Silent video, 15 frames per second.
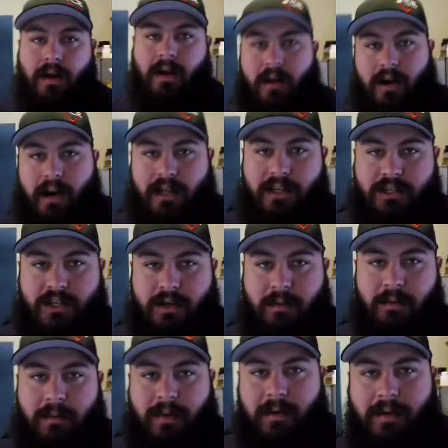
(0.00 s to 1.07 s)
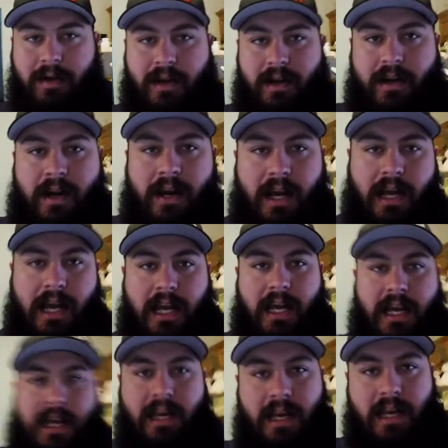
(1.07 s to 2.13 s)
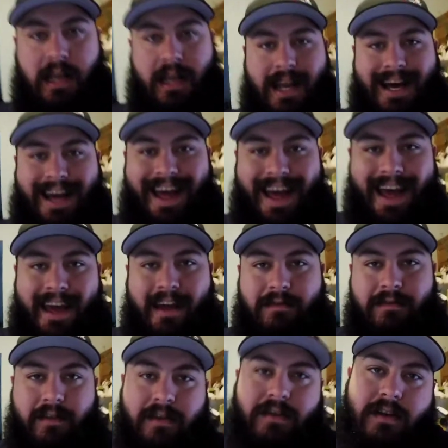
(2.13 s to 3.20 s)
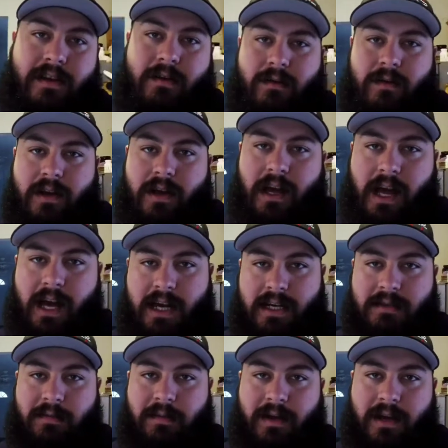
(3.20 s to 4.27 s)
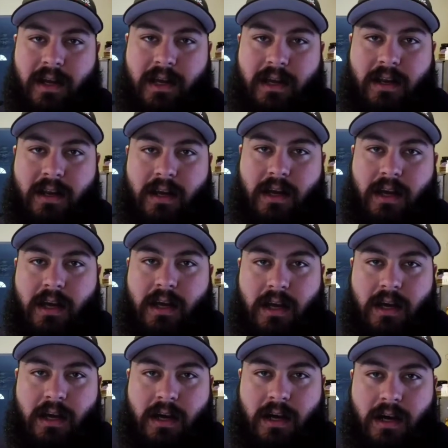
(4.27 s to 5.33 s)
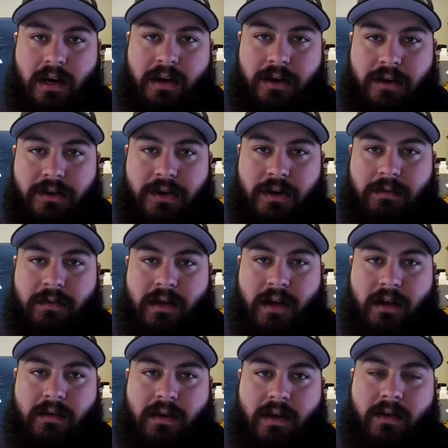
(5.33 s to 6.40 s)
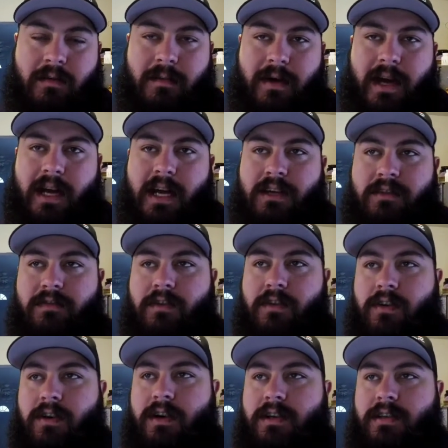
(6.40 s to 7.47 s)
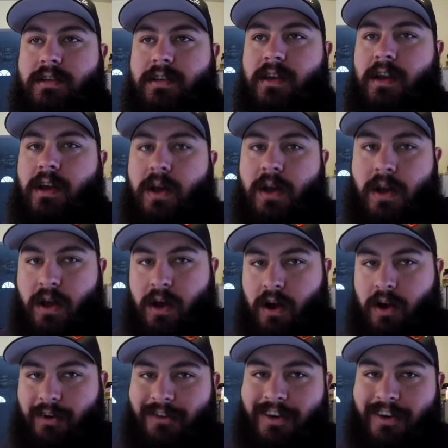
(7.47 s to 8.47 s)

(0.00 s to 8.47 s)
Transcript: Alright, Jeep and Bubba here, and not everything went as planned on our trip to Colorado and back as far as our